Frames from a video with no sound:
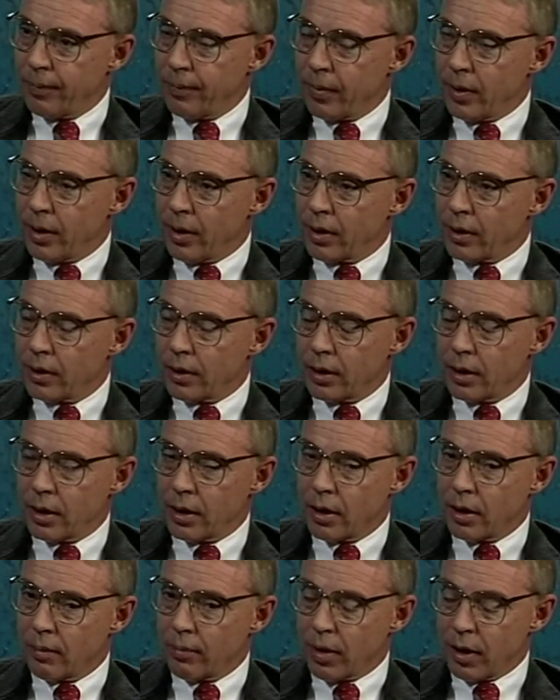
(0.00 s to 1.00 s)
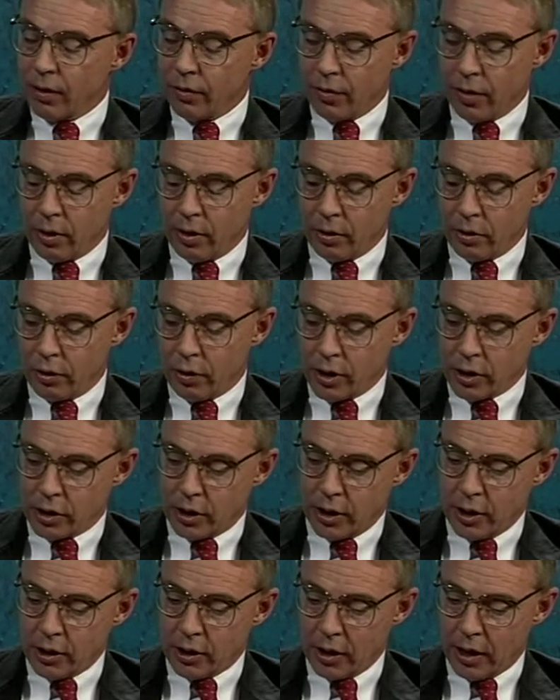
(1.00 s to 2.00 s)
And uh, my fellow
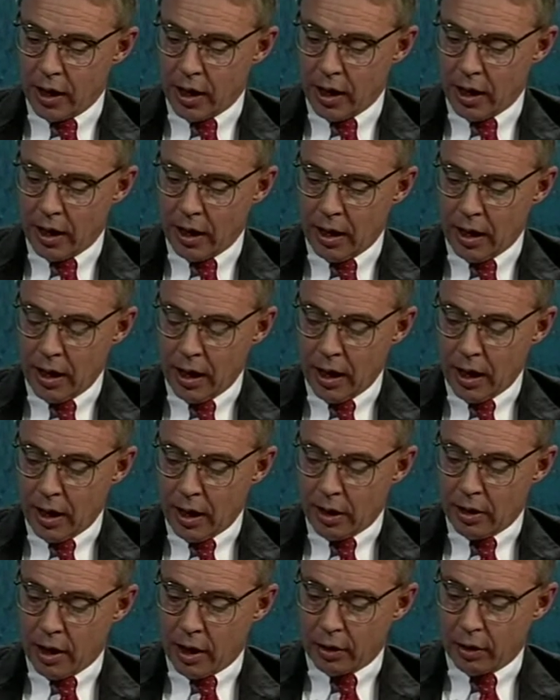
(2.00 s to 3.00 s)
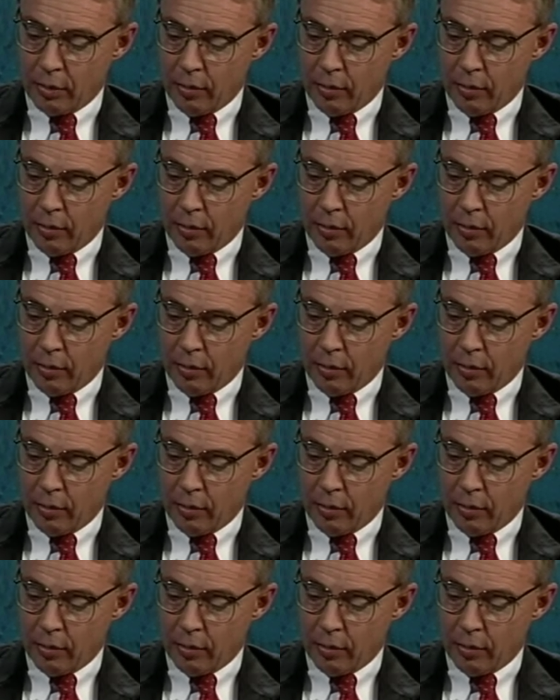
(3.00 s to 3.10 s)
trustees and I, and Dr.